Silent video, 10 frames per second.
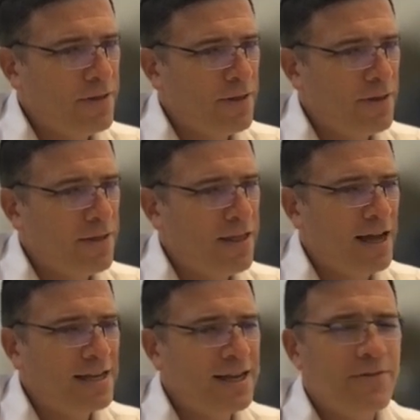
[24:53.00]
the
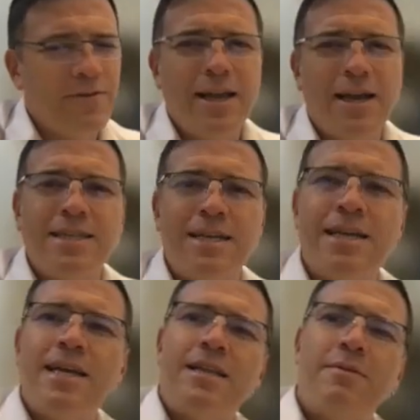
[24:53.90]
idea over here is that
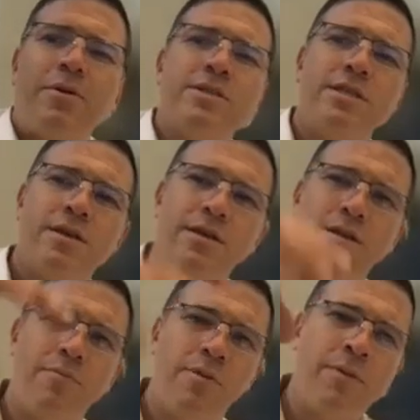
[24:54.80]
because
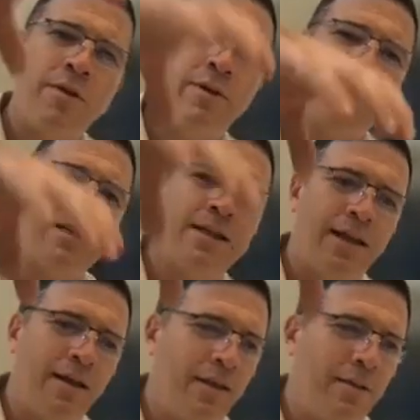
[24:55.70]
the men went in and
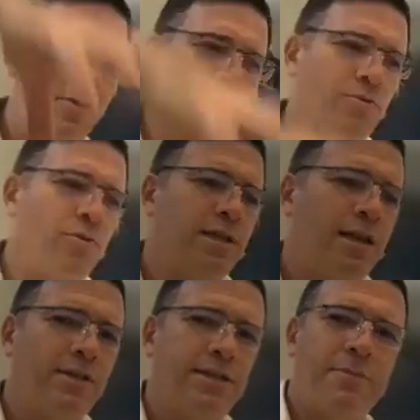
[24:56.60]
they pushed the water
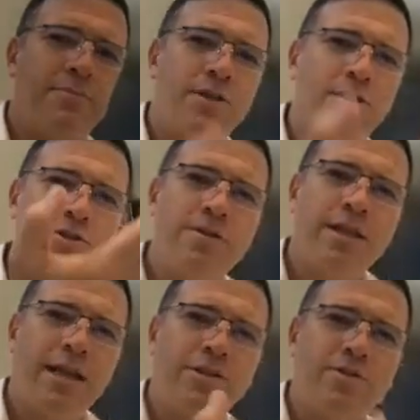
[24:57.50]
levels up, so the two
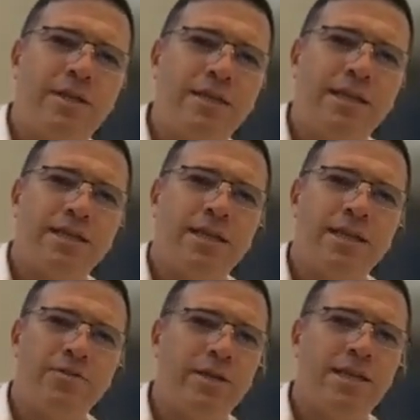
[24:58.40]
that had 20
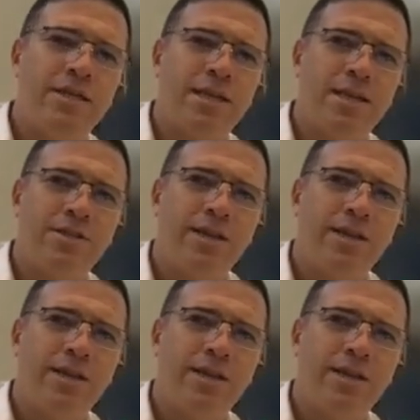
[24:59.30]
sa'at